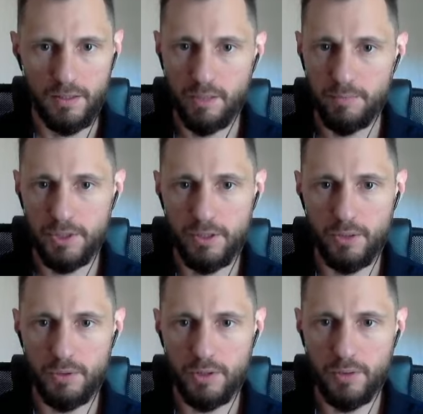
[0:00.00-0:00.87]
I'm
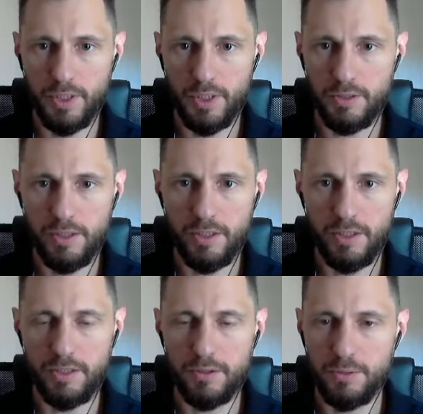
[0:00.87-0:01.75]
so sorry to hear
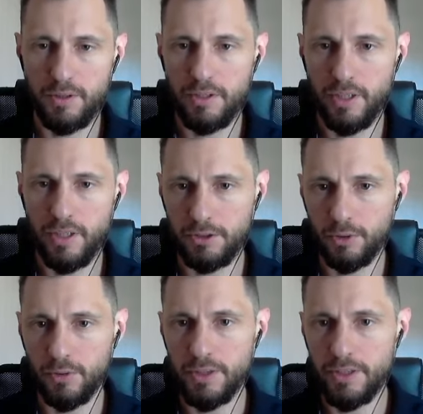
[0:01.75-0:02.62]
that you did not
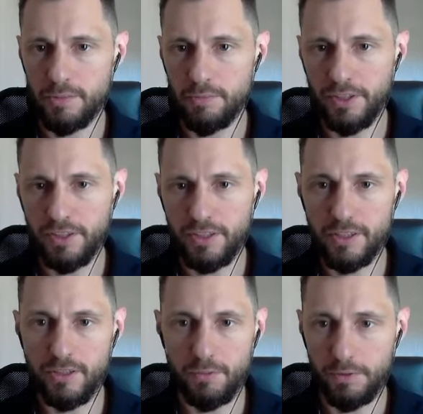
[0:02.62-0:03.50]
enjoy the experience.
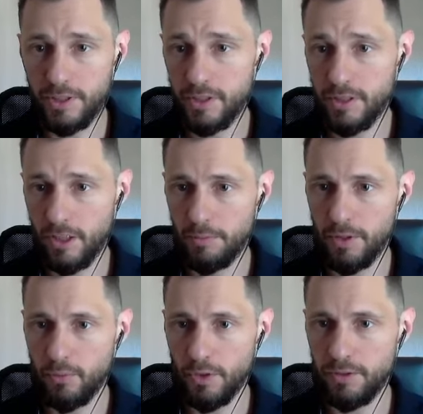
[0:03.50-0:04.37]
Can you please tell
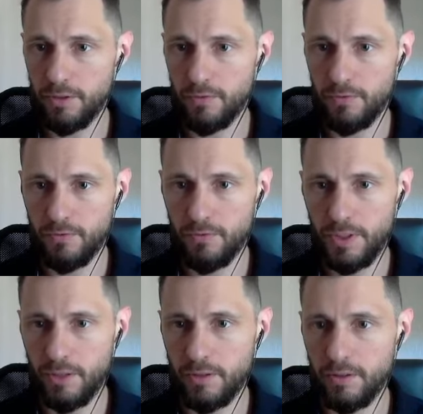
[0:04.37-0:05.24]
me what you
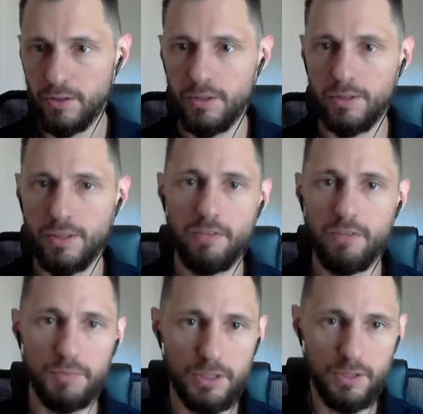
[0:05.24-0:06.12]
feel could
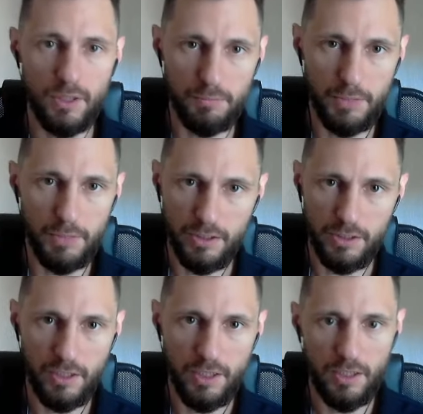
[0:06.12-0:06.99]
have been done better?